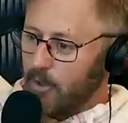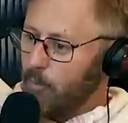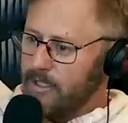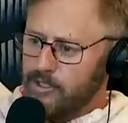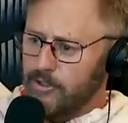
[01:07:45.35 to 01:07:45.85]

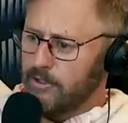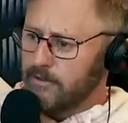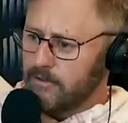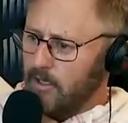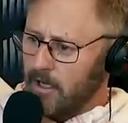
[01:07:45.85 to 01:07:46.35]
which
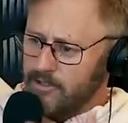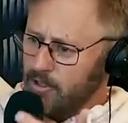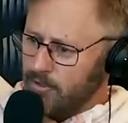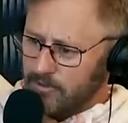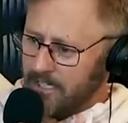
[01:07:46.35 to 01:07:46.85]
you're
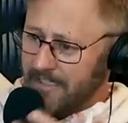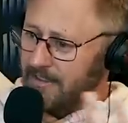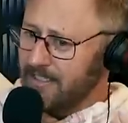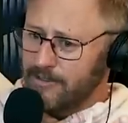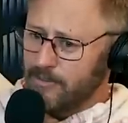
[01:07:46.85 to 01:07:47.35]
also
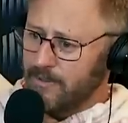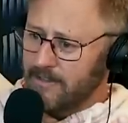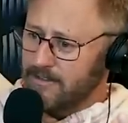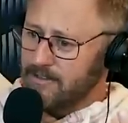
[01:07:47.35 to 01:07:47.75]
likely to do with